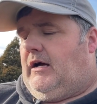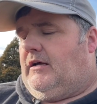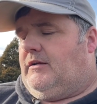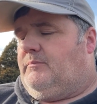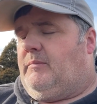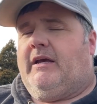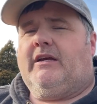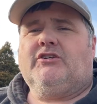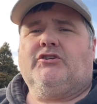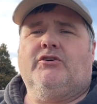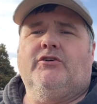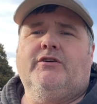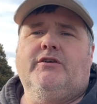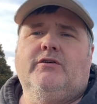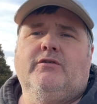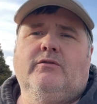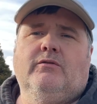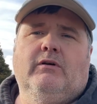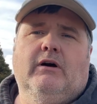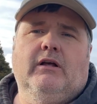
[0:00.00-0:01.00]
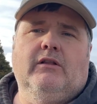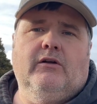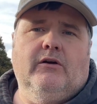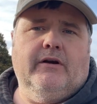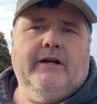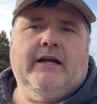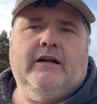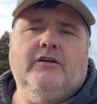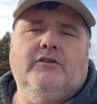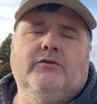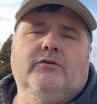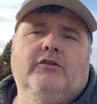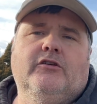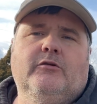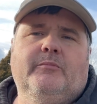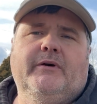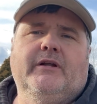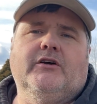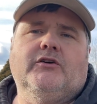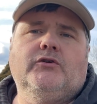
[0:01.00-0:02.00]
Make sure you learn how to do a
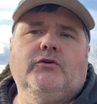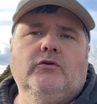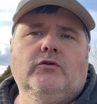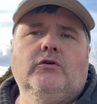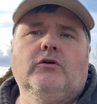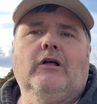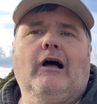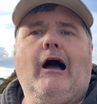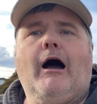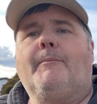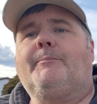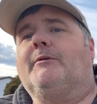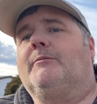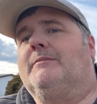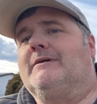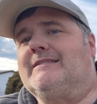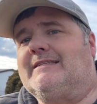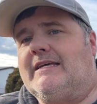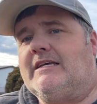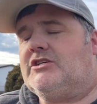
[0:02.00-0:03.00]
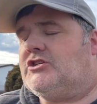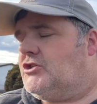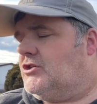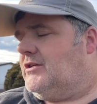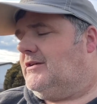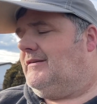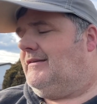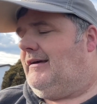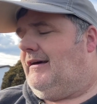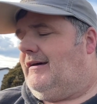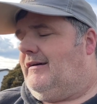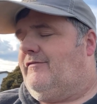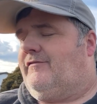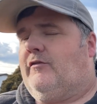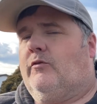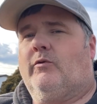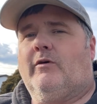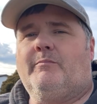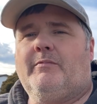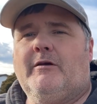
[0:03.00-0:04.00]
little bit of Google optimization
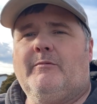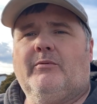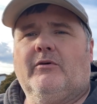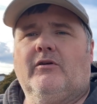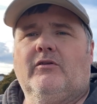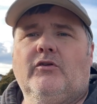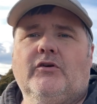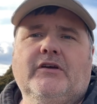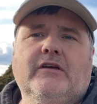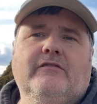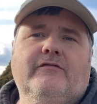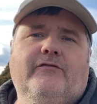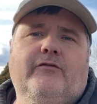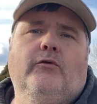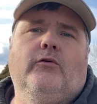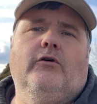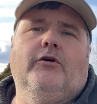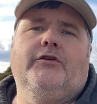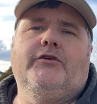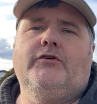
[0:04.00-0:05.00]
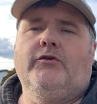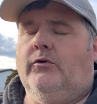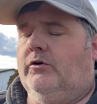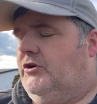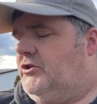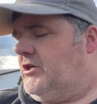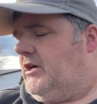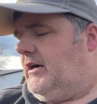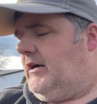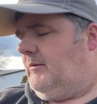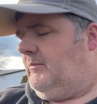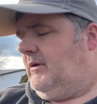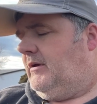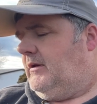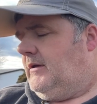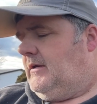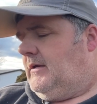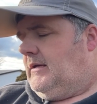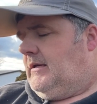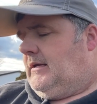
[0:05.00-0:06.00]
for when people are looking for your job.
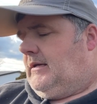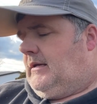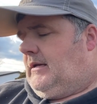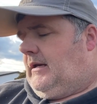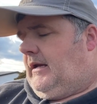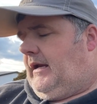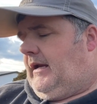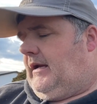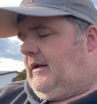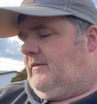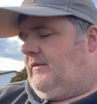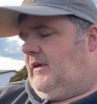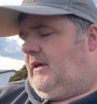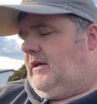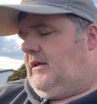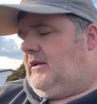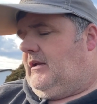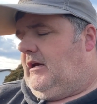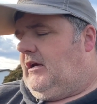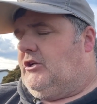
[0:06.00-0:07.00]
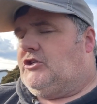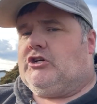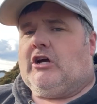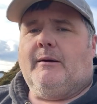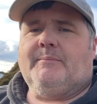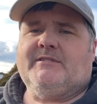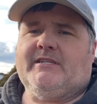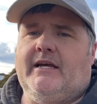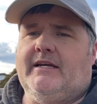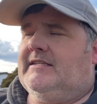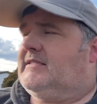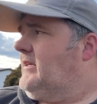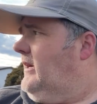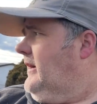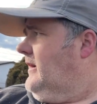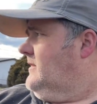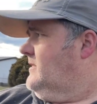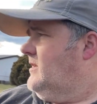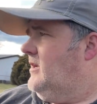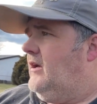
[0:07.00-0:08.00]
And then job site
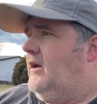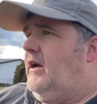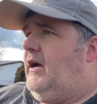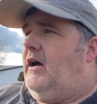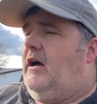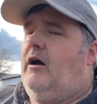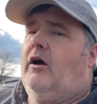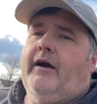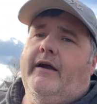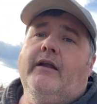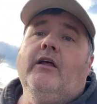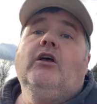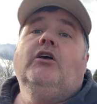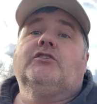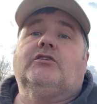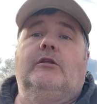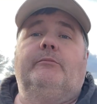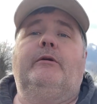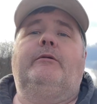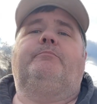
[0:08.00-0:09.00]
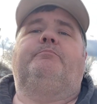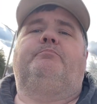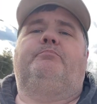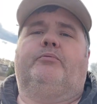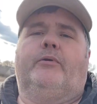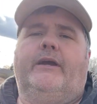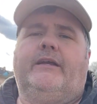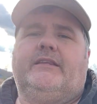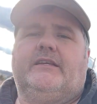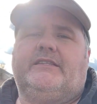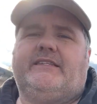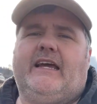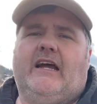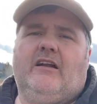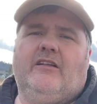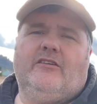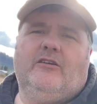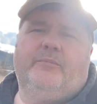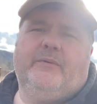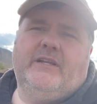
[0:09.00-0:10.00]
signs. All right, so let me break this down
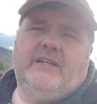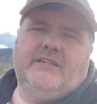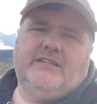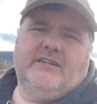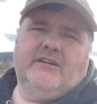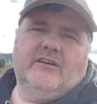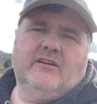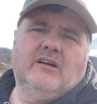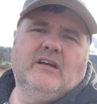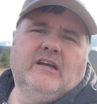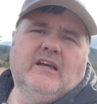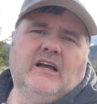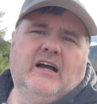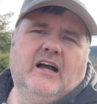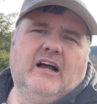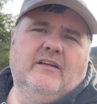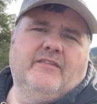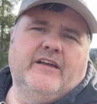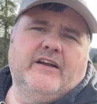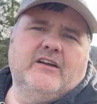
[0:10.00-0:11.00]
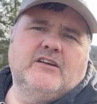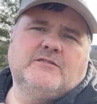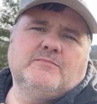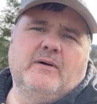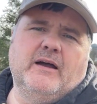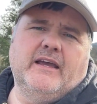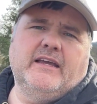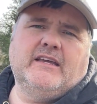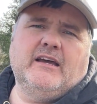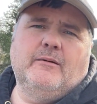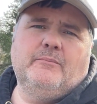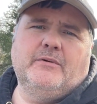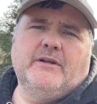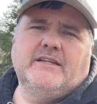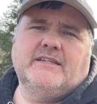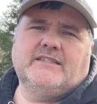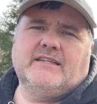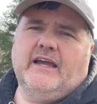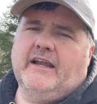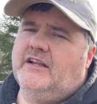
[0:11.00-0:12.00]
a little bit easier. There's my company
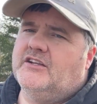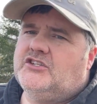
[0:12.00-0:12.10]
sign.